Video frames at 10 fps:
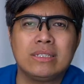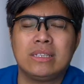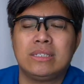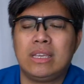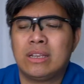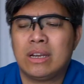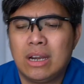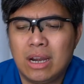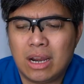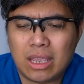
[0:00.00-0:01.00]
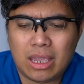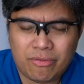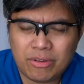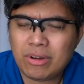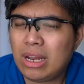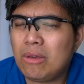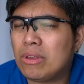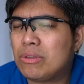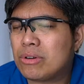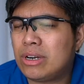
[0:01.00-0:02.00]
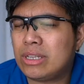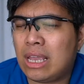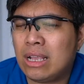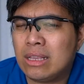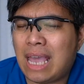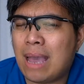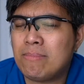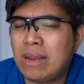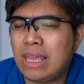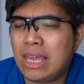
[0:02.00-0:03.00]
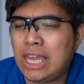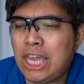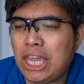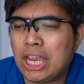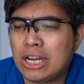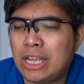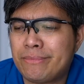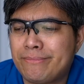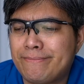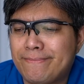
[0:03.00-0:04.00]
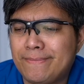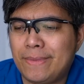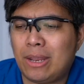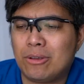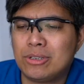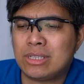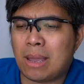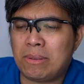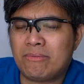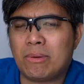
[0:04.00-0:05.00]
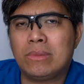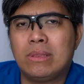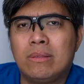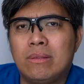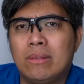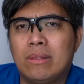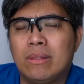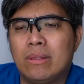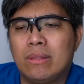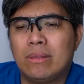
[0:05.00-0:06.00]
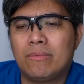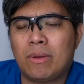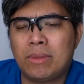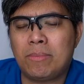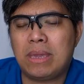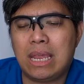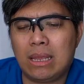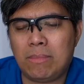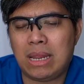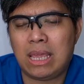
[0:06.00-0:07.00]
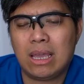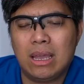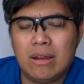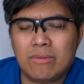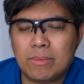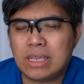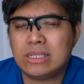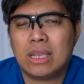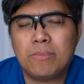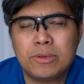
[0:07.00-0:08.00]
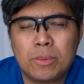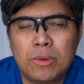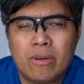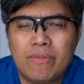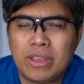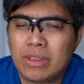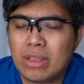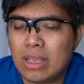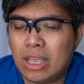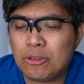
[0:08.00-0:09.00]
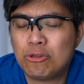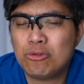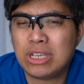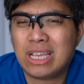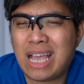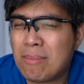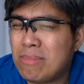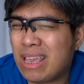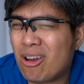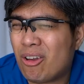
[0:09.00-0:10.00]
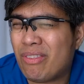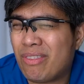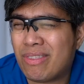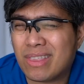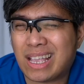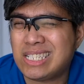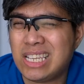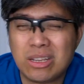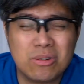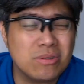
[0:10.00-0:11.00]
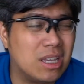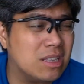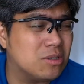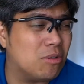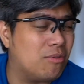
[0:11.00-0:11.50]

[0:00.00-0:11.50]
It's either, if you really want to curtail gambling here, then stop it from the beginning, meaning from the inception of introducing gambling on casinos and so